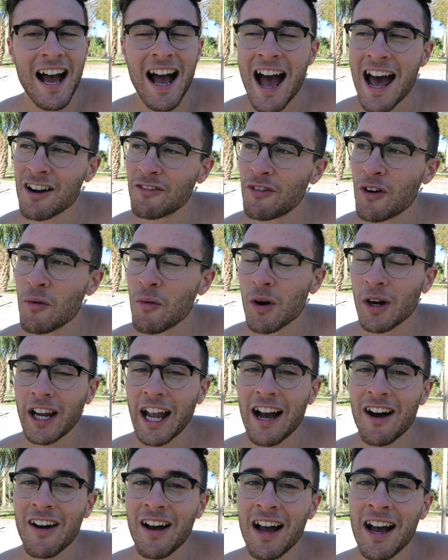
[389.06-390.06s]
I had a fun
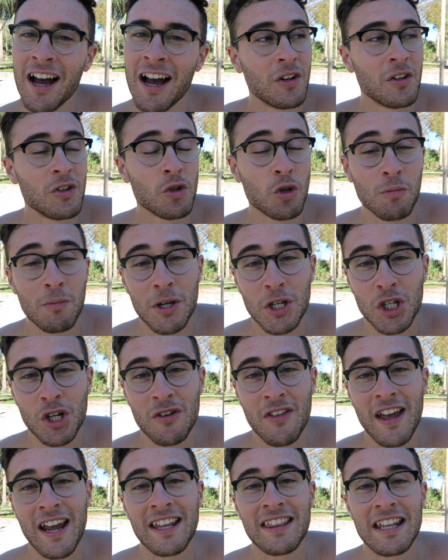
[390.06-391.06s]
workout. You can be
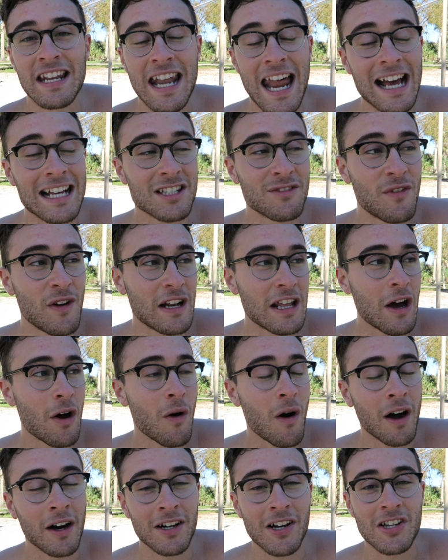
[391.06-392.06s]
sure that in the next
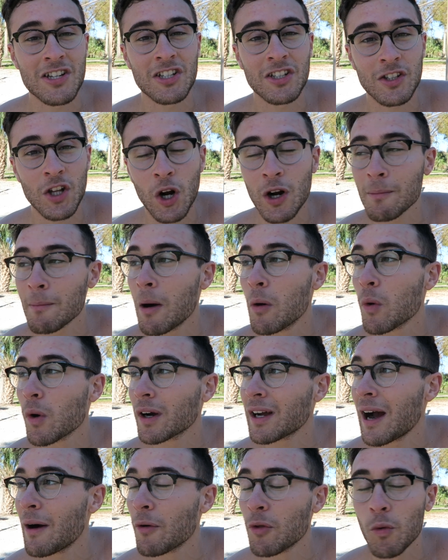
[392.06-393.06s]
video, I'm gonna start my
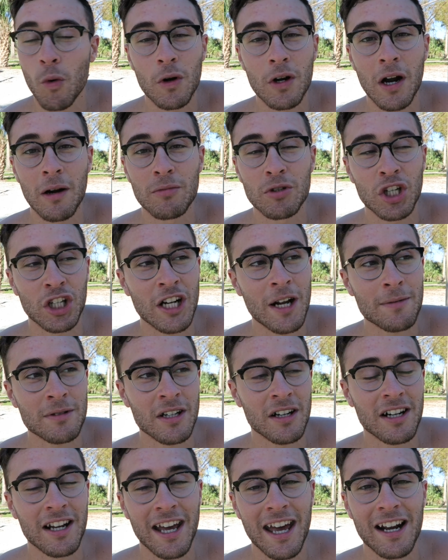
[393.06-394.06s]
workout with one arm chin up,
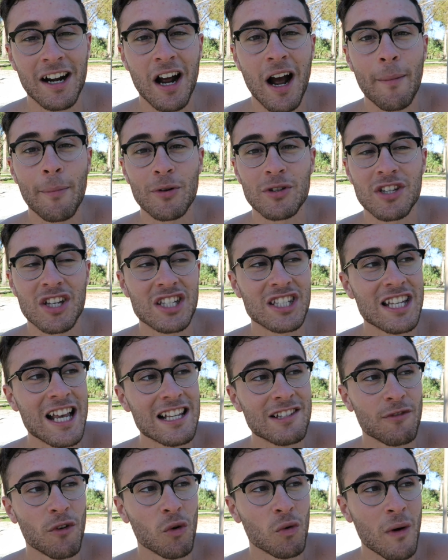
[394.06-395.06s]
so I'm gonna get a couple
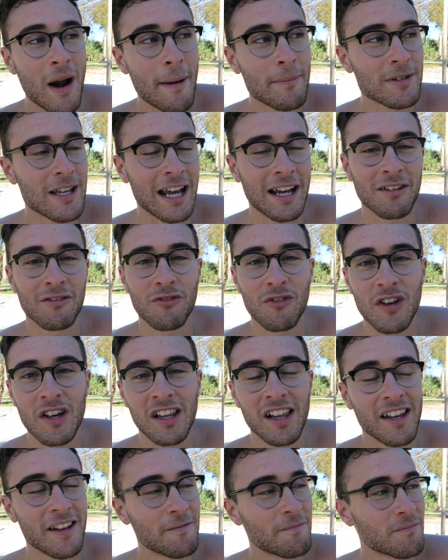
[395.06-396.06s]
successful reps. I can
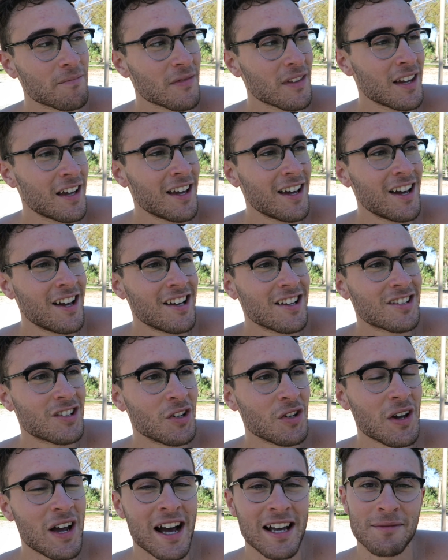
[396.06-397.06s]
feel it. So
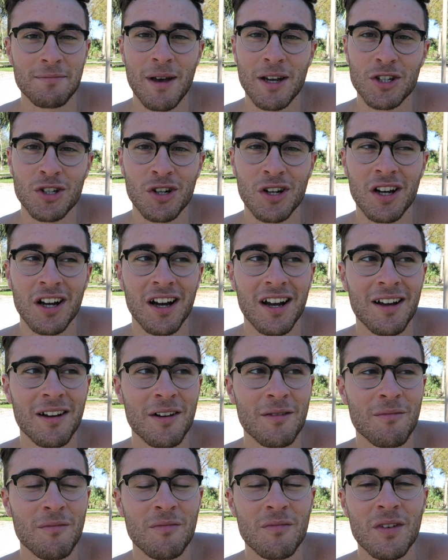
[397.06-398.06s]
you guys make sure to
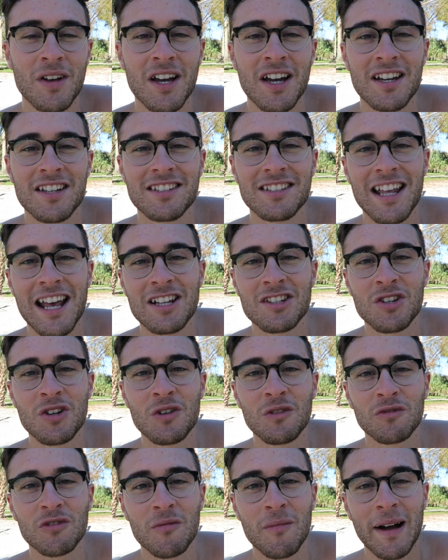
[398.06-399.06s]
stay
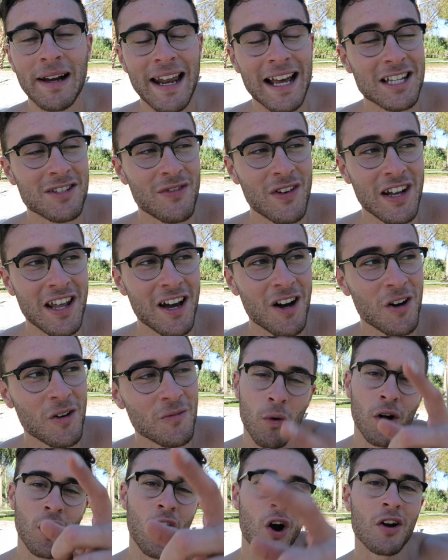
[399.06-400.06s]
tuned for my next video.
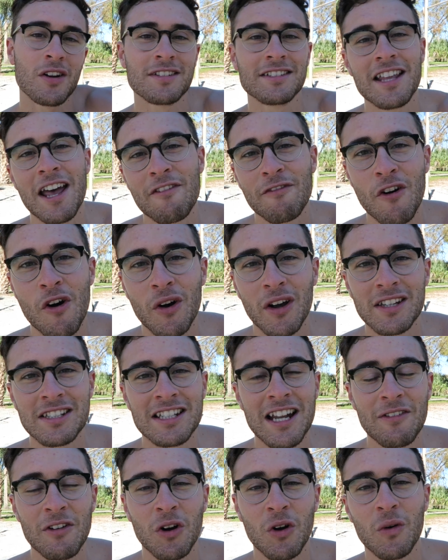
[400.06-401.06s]
Work hard, stay
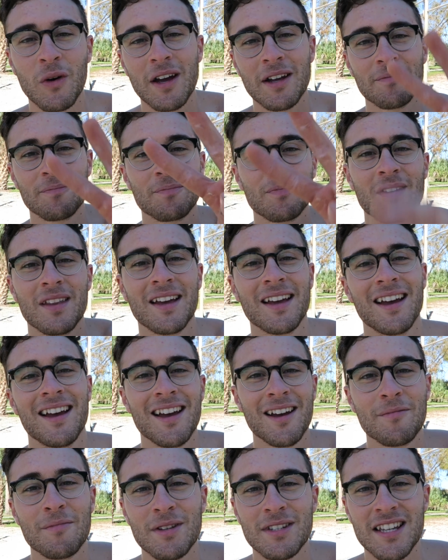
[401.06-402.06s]
focused, never quit.
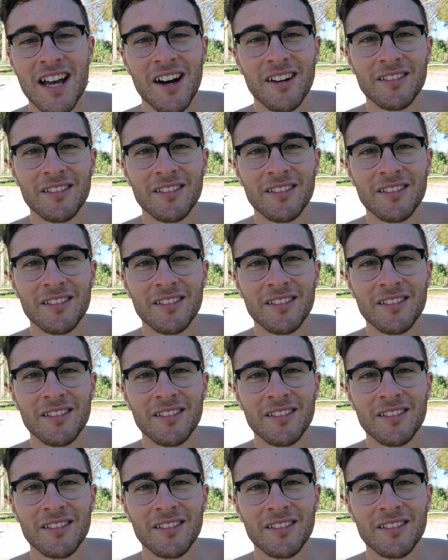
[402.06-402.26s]
Peace